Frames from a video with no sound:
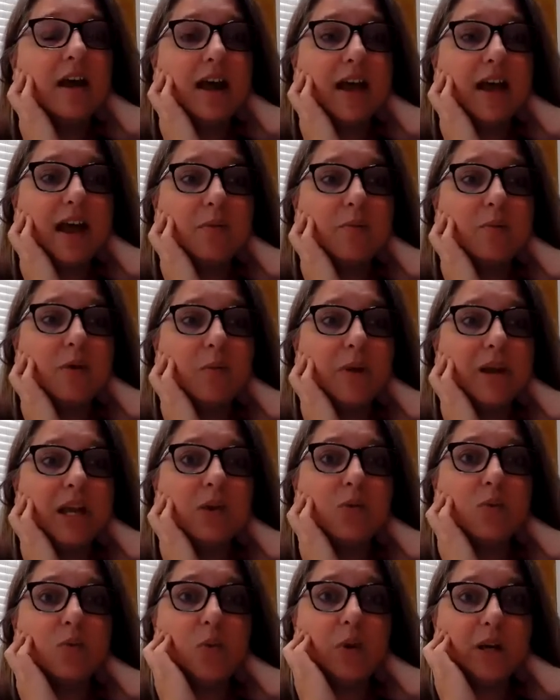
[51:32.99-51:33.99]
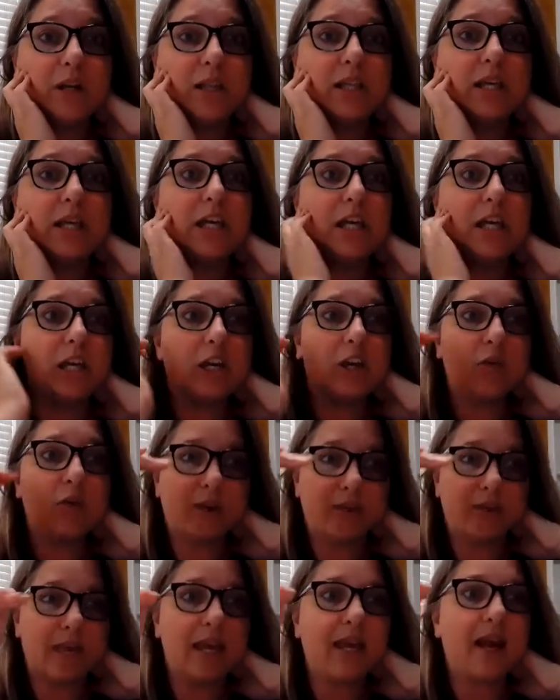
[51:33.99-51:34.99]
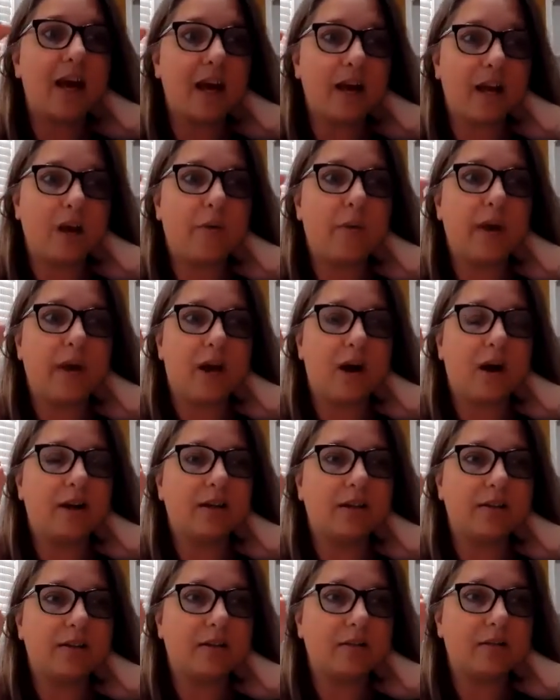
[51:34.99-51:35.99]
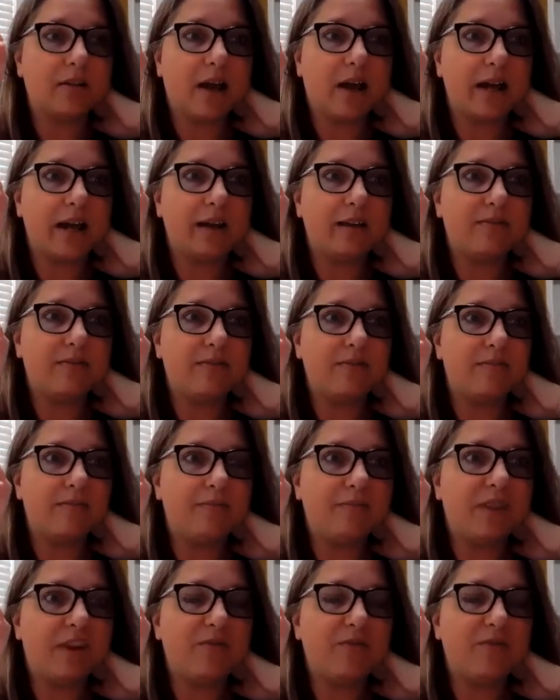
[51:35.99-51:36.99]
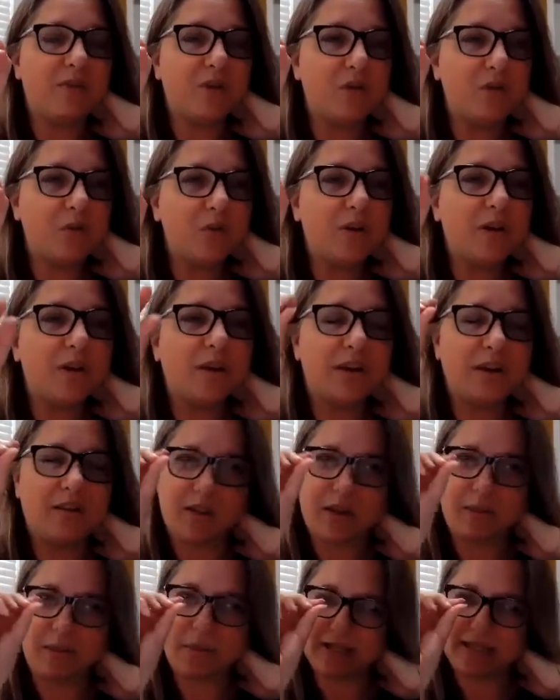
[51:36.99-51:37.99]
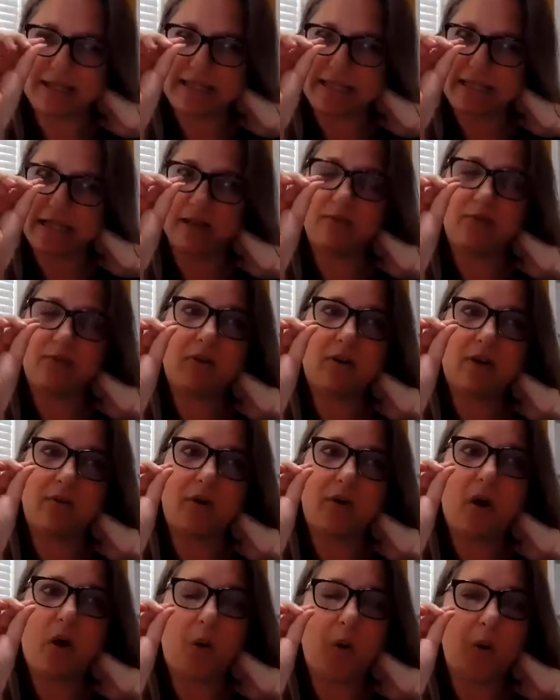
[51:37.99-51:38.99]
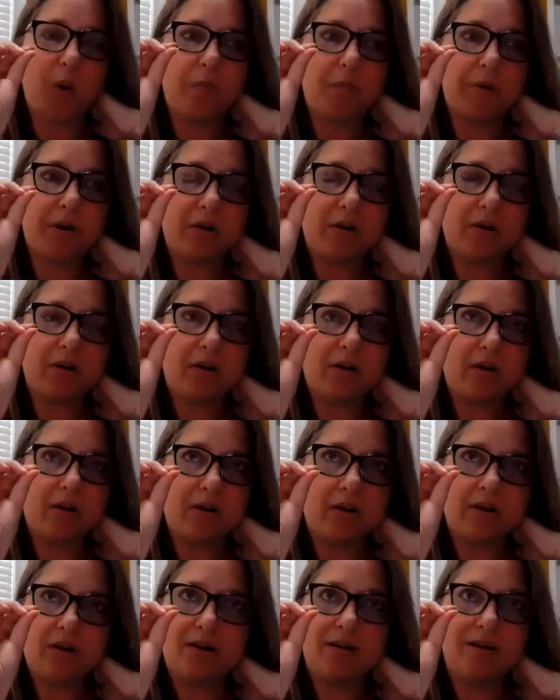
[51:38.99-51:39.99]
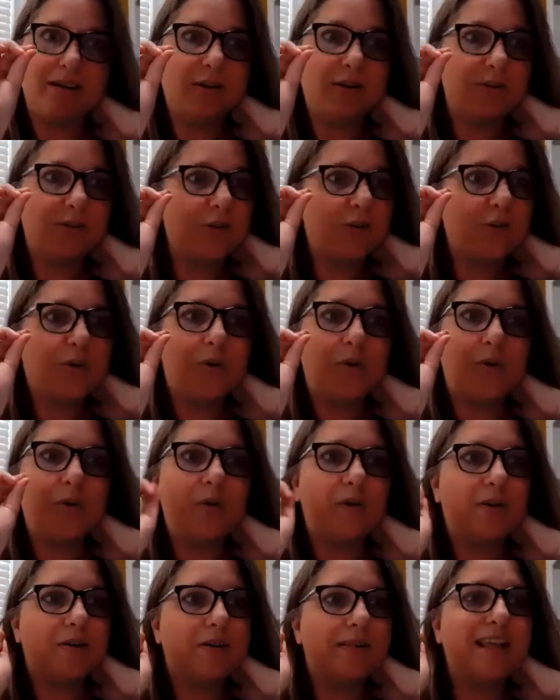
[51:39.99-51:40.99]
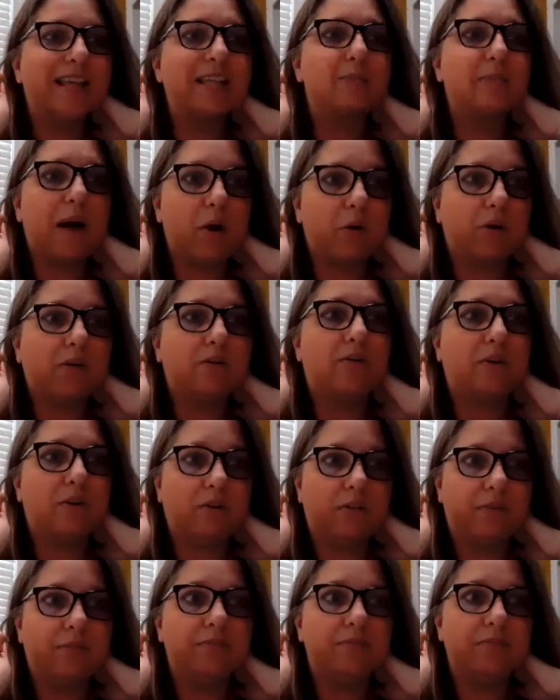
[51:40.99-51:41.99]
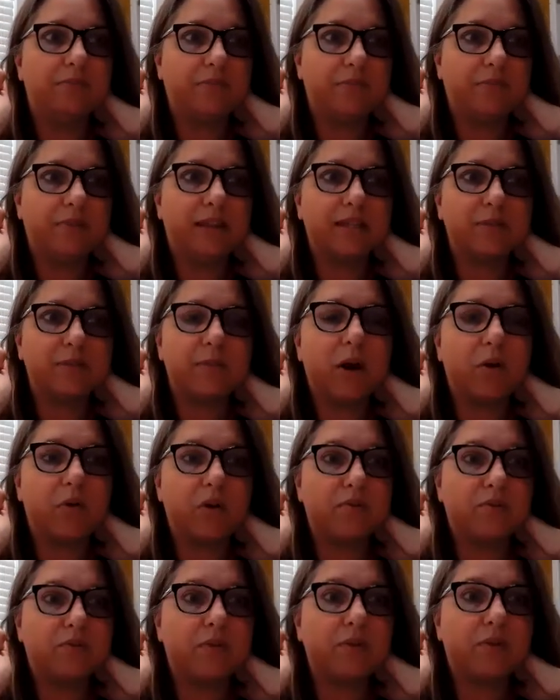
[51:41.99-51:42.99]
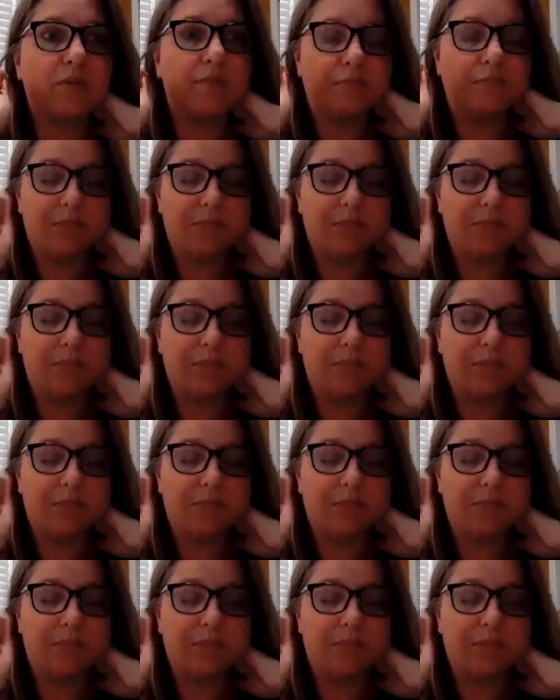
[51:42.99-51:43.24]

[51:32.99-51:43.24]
And when we can really hear what they got going on in their life, if you can give them a sliver of hope, whew, that's powerful. That's powerful.